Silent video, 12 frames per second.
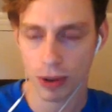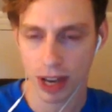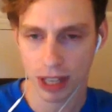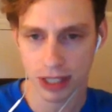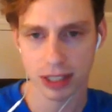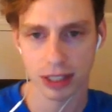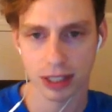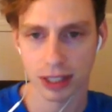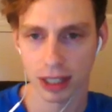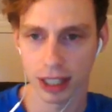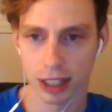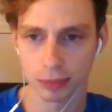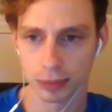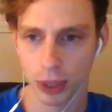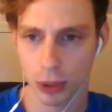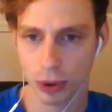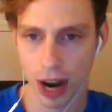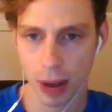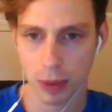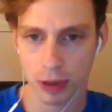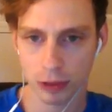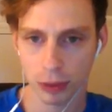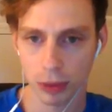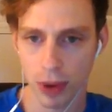OS um, go grab it
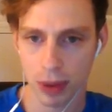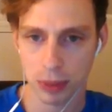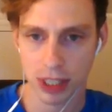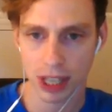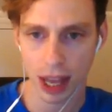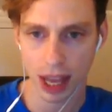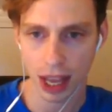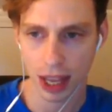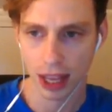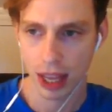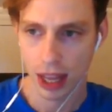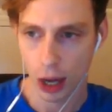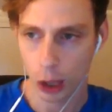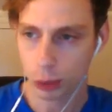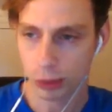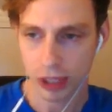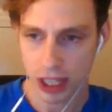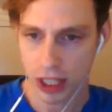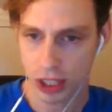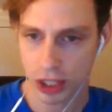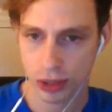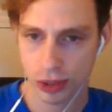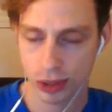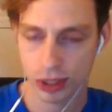from the website. Open
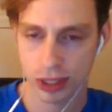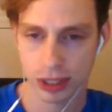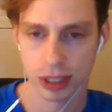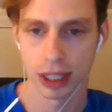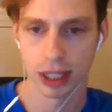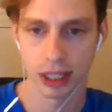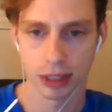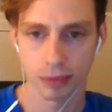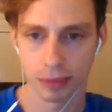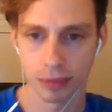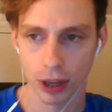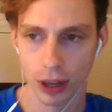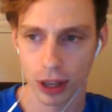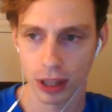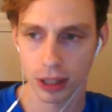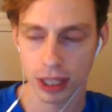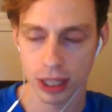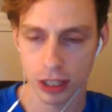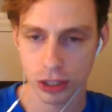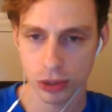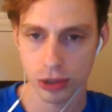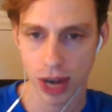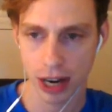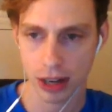issues um, on the issue
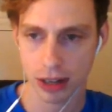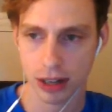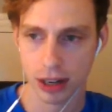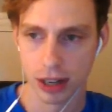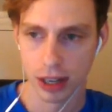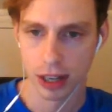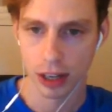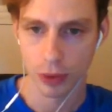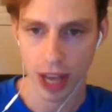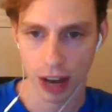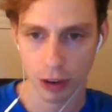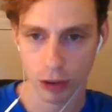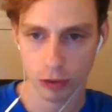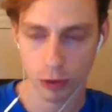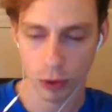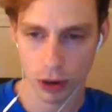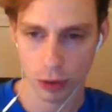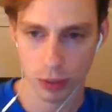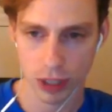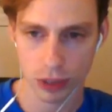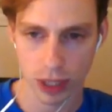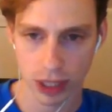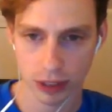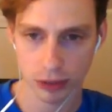tracker. We have our forum as
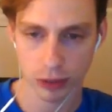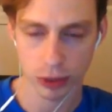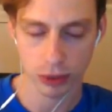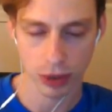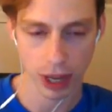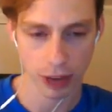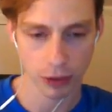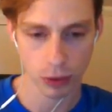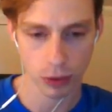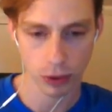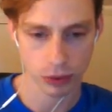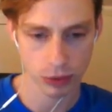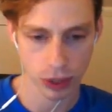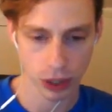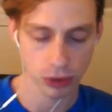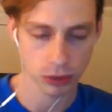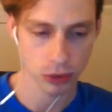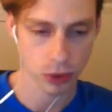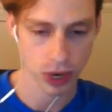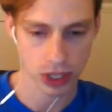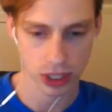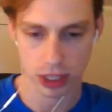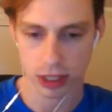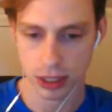well. If you have you know
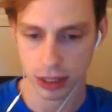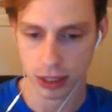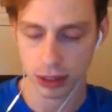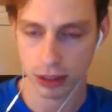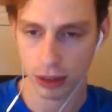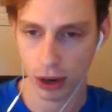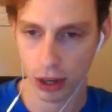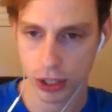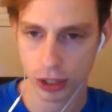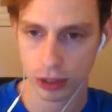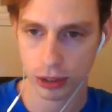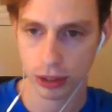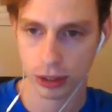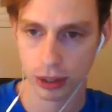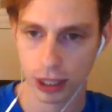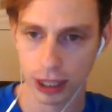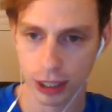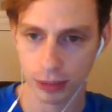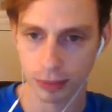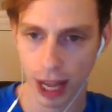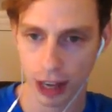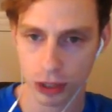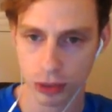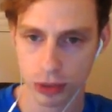questions and aren't sure um,
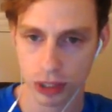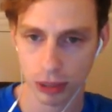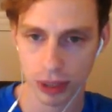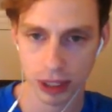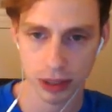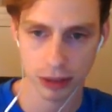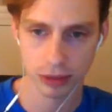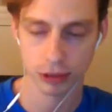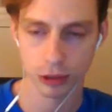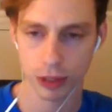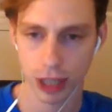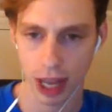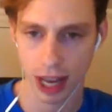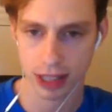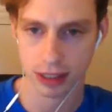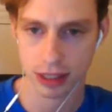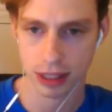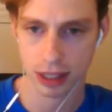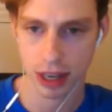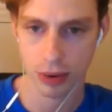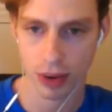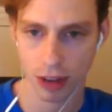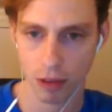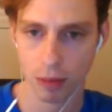how to do something, feel free to ask us there.
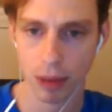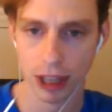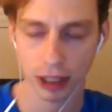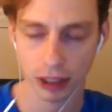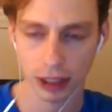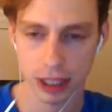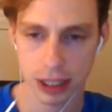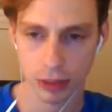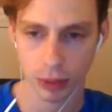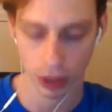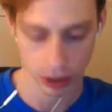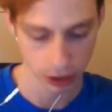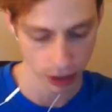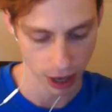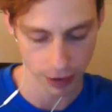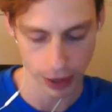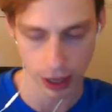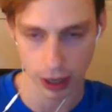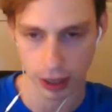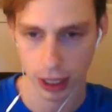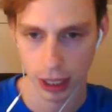We have a mailing list, and we also have our